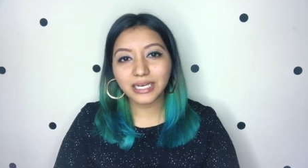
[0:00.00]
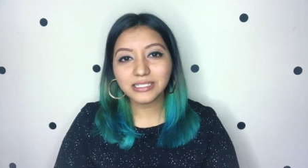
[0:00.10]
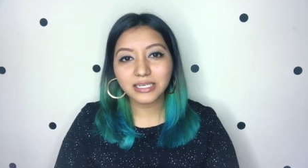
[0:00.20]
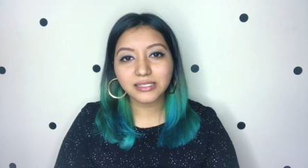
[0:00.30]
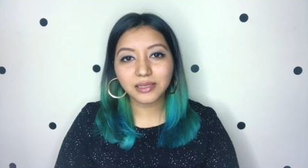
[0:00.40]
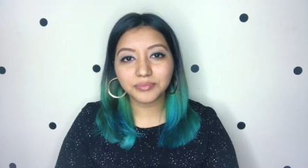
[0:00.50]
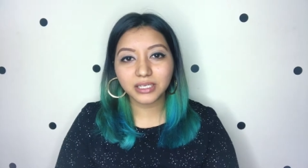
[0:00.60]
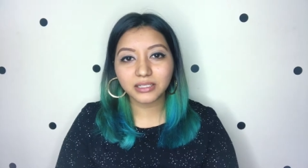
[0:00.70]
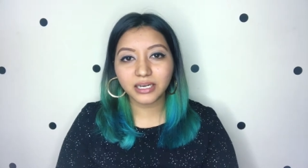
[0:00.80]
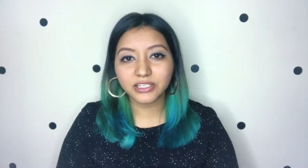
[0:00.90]
that is
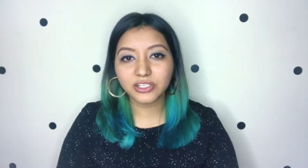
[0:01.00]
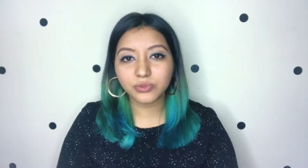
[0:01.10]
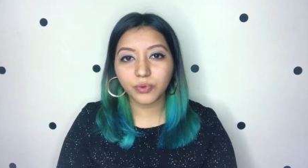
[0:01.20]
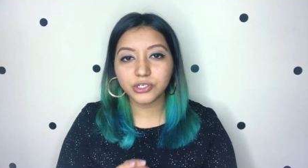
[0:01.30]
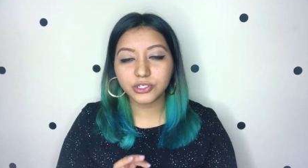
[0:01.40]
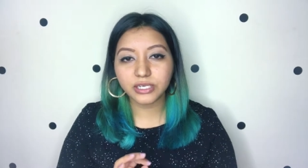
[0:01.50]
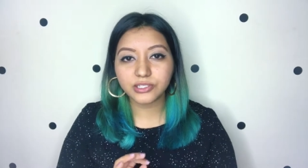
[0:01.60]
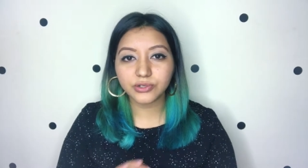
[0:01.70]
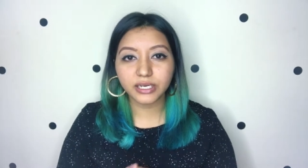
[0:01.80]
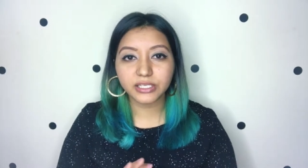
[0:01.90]
something that I just want to
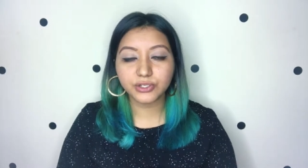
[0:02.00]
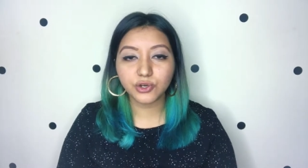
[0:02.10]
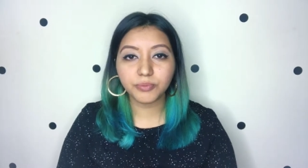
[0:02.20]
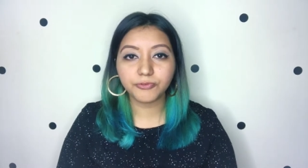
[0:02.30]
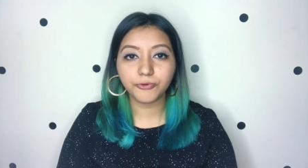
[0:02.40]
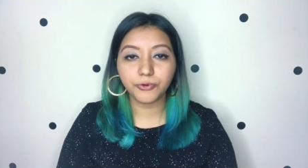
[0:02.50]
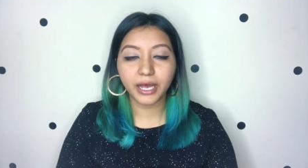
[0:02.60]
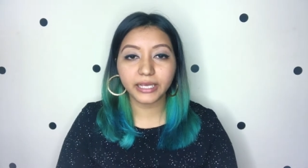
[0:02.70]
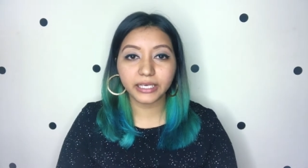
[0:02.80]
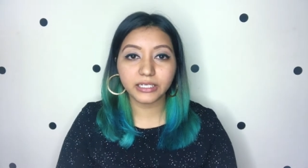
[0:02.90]
let you guys know before
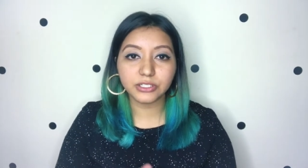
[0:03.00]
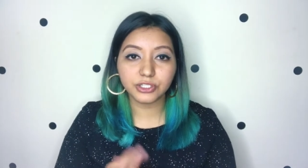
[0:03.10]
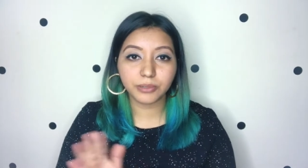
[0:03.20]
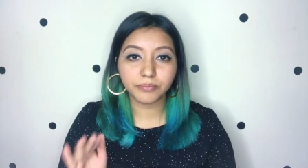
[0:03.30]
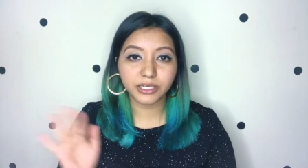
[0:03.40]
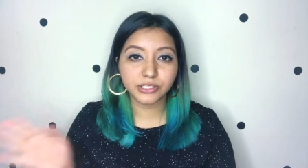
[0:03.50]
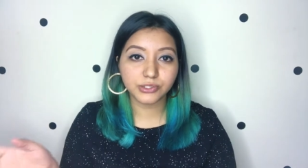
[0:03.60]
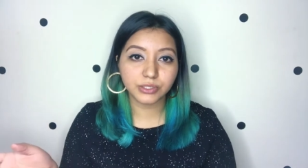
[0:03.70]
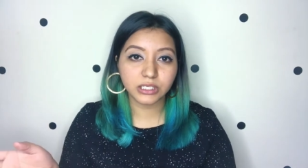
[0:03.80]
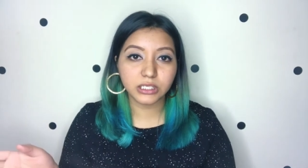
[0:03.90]
I can jump
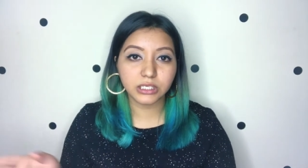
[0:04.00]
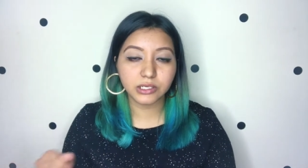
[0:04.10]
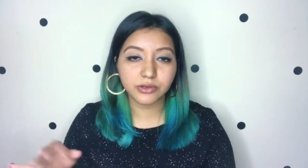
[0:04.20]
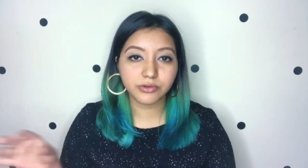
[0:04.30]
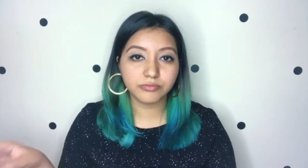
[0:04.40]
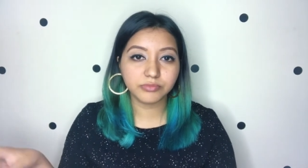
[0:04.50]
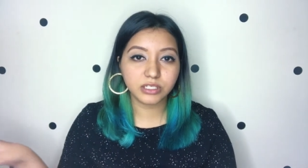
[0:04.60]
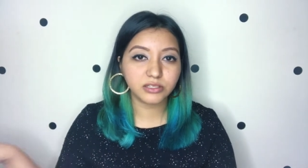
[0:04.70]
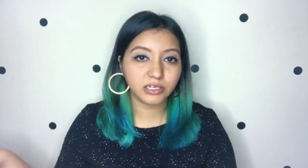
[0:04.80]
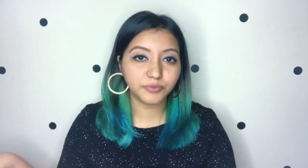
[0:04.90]
into the
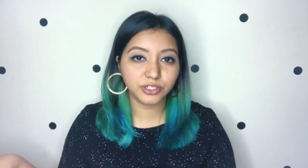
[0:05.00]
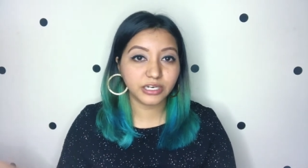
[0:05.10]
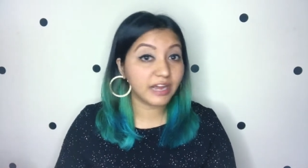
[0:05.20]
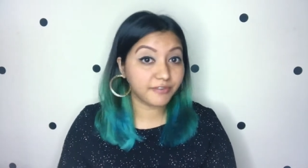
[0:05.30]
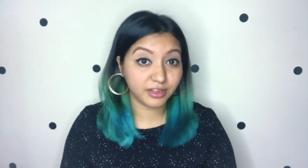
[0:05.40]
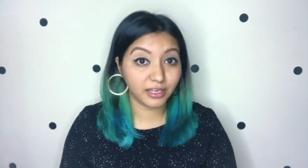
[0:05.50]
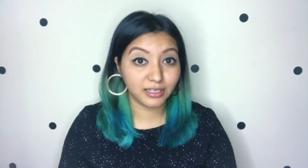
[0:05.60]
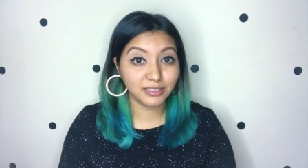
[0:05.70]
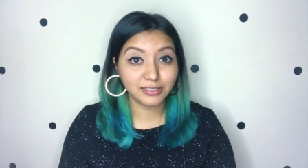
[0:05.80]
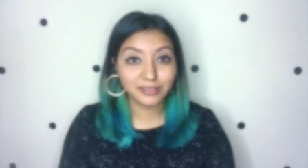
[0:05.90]
description and everything
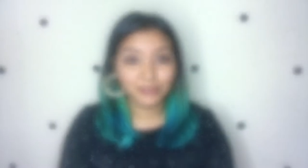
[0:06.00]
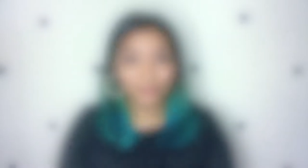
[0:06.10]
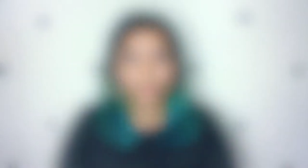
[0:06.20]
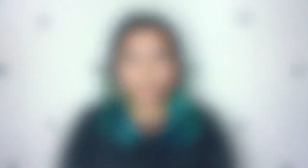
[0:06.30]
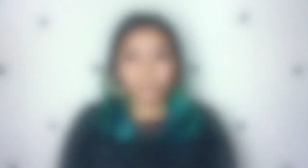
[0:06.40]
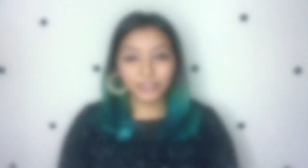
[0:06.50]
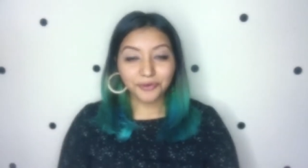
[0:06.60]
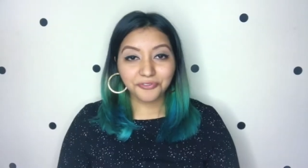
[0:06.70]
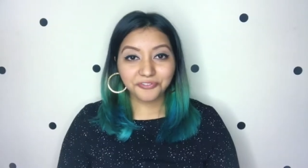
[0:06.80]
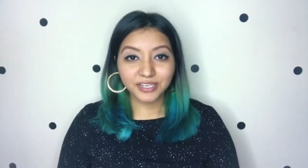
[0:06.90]
else.
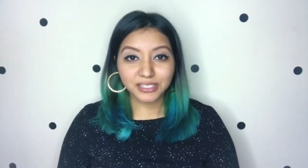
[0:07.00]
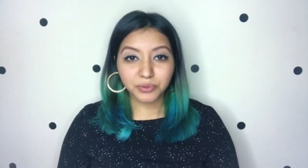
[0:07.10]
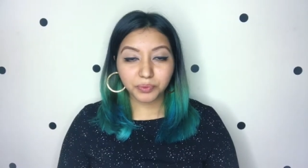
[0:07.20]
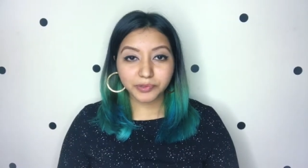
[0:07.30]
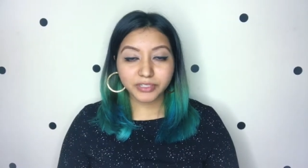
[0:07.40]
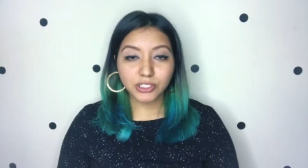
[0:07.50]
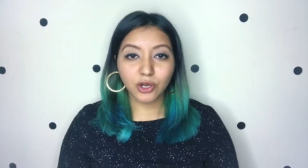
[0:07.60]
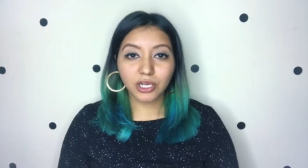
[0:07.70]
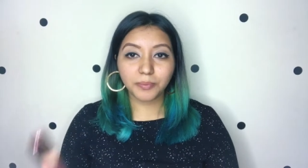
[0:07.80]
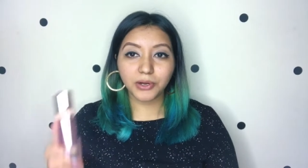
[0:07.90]
So first we will
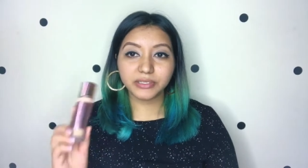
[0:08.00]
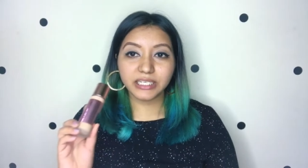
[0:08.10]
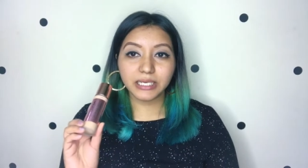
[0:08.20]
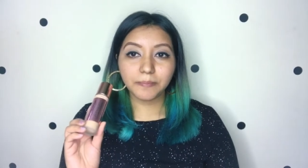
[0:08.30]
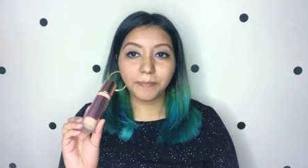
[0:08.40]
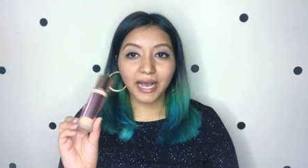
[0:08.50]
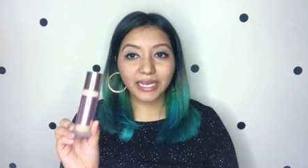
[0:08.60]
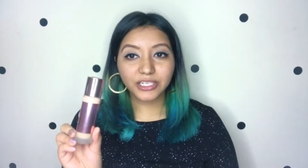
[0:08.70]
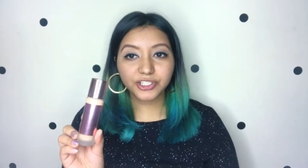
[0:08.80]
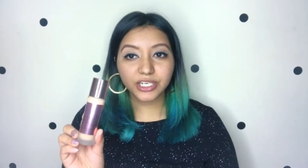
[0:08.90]
talk about the
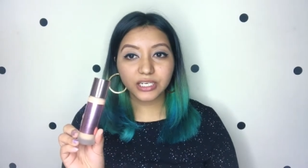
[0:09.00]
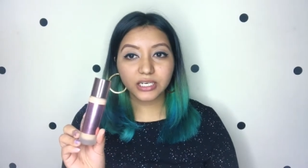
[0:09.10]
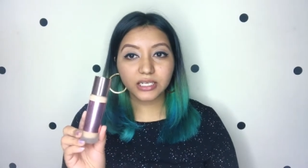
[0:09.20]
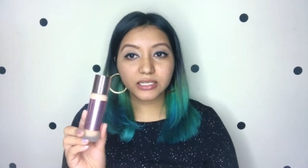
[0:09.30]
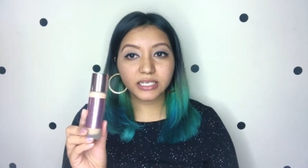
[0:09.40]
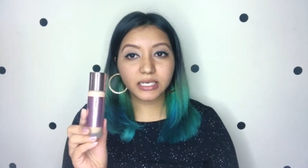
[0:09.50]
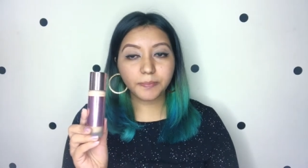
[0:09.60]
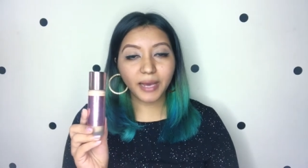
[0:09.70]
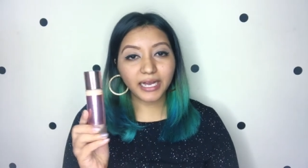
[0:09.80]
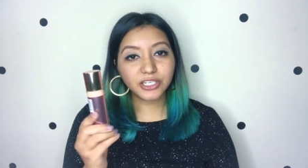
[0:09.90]
packaging. The
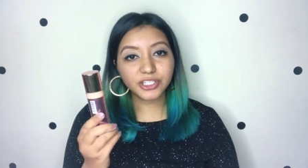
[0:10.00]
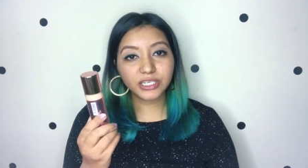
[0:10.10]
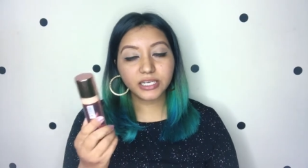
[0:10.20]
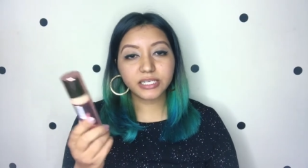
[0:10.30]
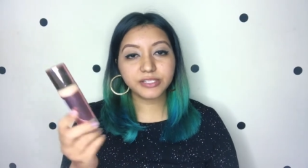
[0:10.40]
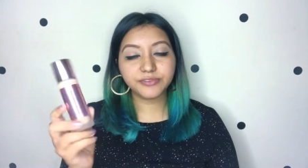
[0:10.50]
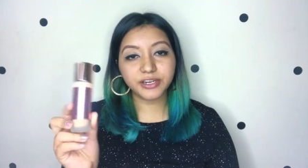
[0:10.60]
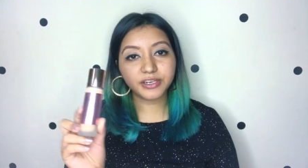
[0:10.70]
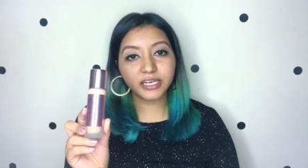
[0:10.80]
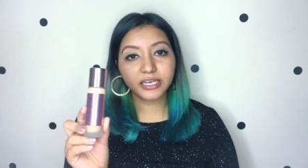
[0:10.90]
packaging is
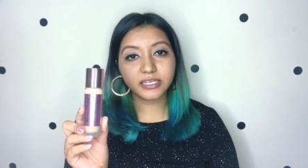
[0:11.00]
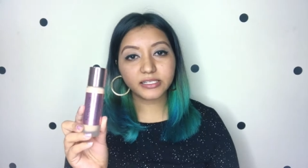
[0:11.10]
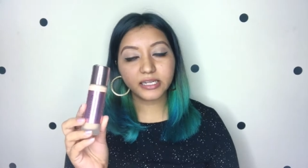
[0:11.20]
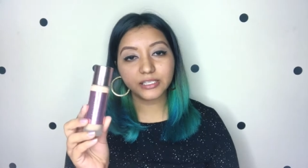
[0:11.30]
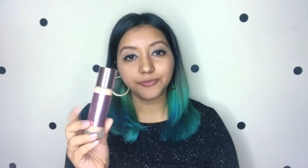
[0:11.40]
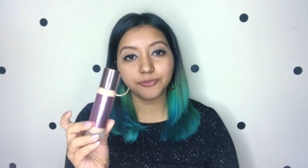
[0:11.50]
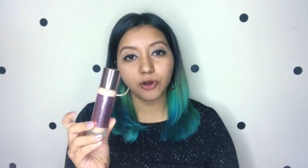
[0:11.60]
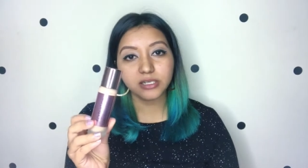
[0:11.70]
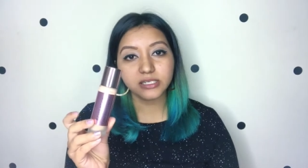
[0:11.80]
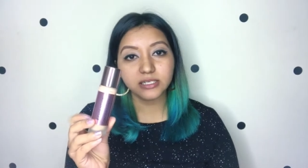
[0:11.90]
very nice. It's a
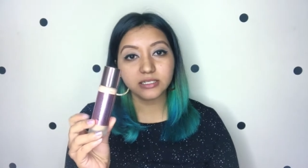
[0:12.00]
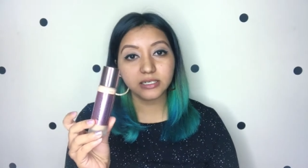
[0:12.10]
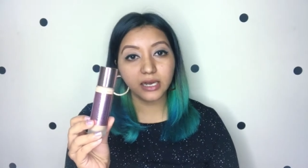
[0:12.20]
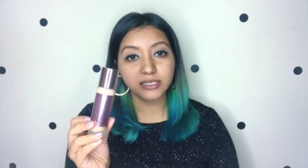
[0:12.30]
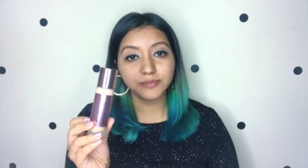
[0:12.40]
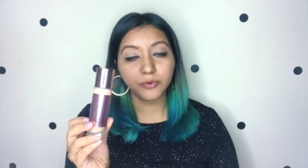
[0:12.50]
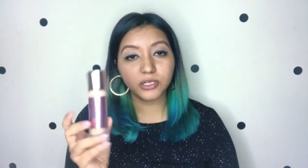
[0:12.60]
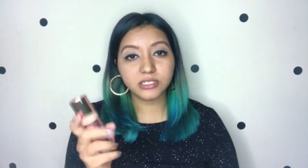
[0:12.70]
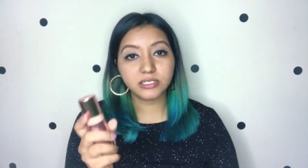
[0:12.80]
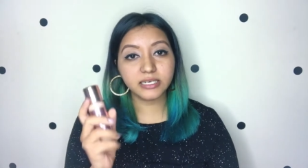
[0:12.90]
frosted glass
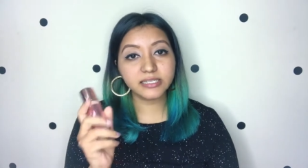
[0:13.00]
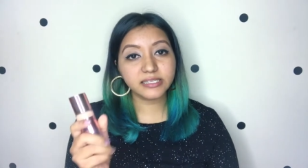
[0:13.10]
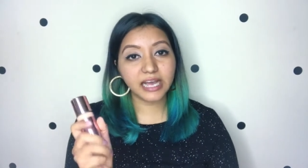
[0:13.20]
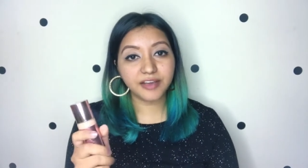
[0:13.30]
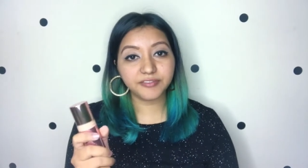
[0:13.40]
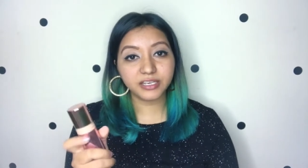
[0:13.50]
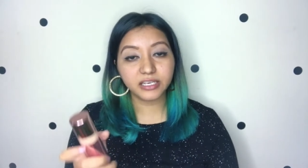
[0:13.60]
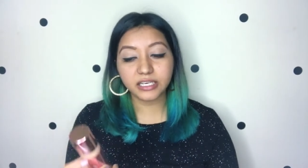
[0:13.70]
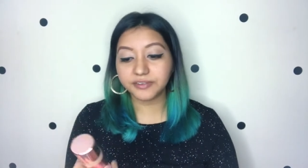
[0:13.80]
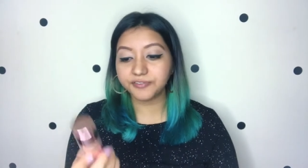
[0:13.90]
bottle. It's heavy.
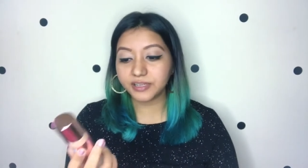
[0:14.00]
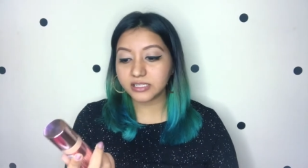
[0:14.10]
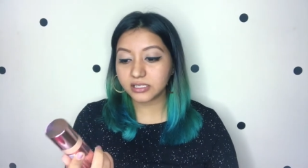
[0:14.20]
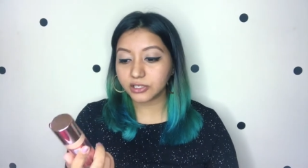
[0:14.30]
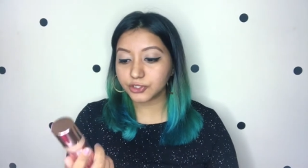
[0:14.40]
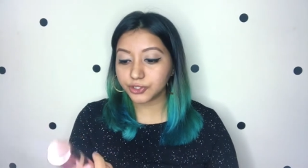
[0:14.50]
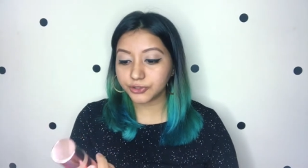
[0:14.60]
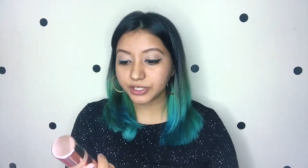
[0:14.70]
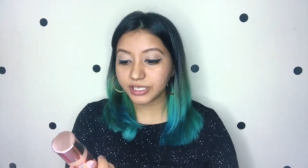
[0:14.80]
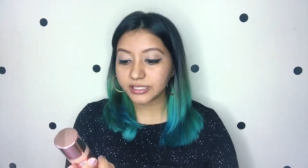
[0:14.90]
It feels
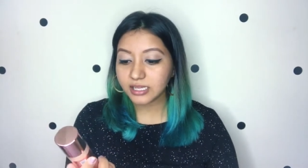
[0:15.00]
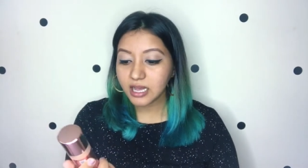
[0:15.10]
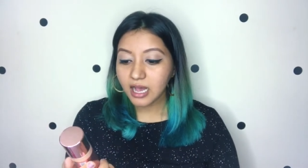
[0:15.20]
luxurious